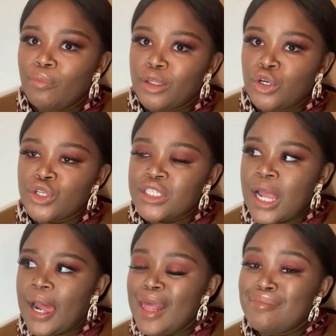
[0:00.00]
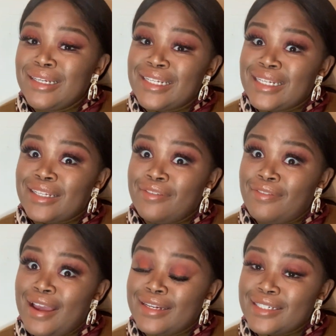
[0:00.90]
because immediate
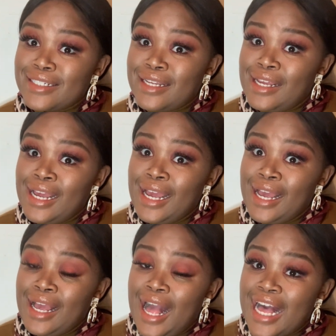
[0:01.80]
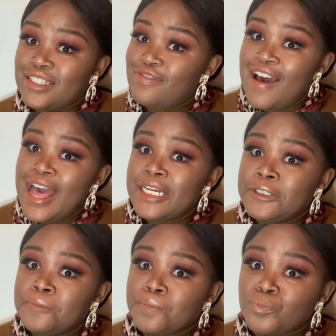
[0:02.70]
effect as
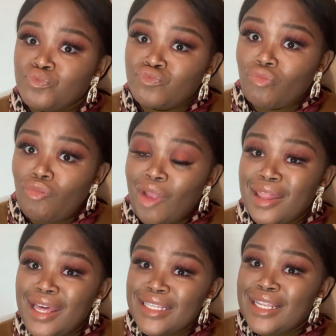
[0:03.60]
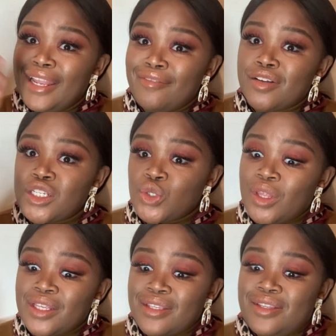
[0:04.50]
fan, there is levels to
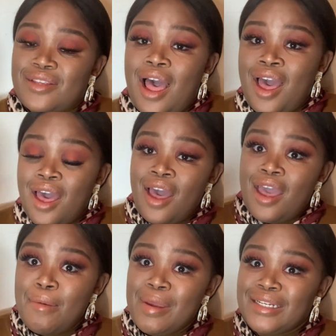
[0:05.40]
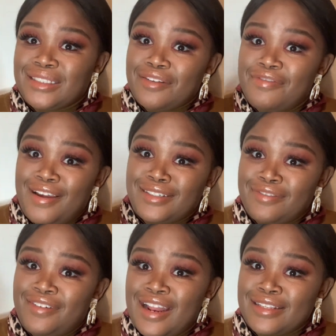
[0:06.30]
this immediate
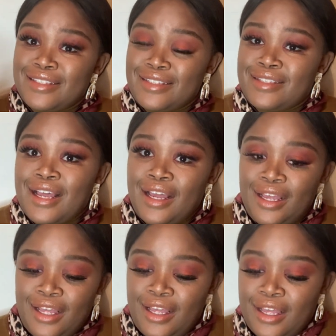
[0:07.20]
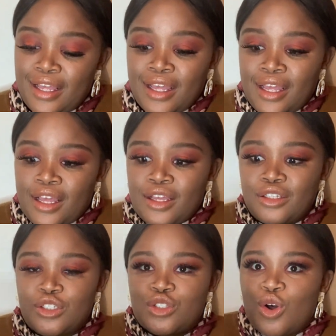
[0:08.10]
effectiveness.
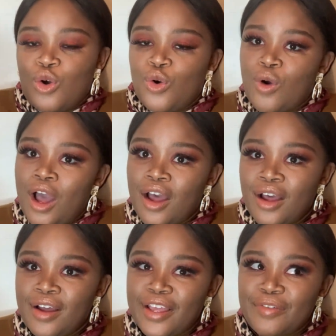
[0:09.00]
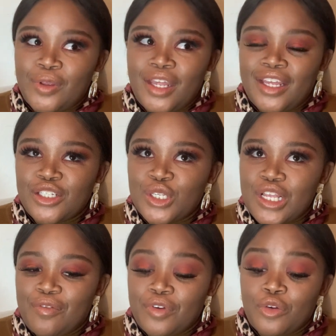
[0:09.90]
So if you can get
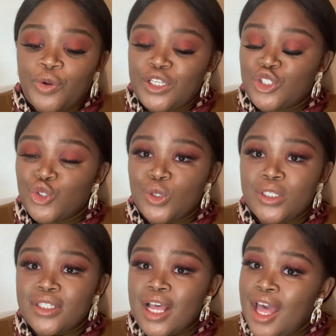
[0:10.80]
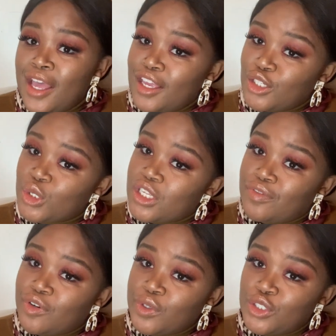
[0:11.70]
yourself a green juice, get
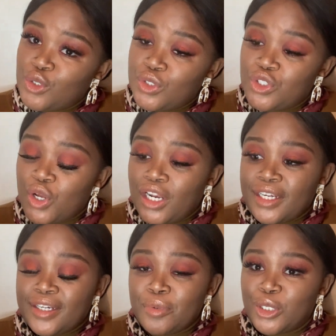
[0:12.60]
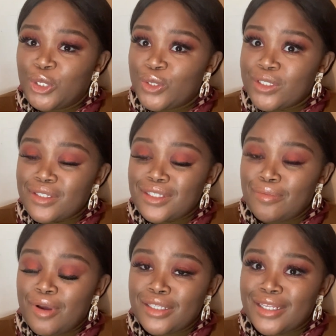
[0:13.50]
yourself a green juice, darling, because it's
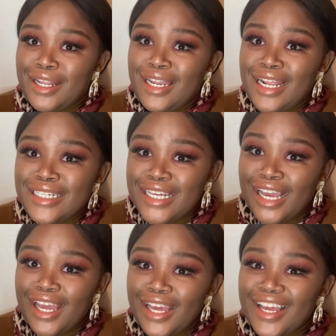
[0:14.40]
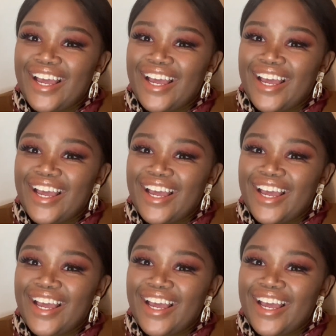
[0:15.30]
about to get litty.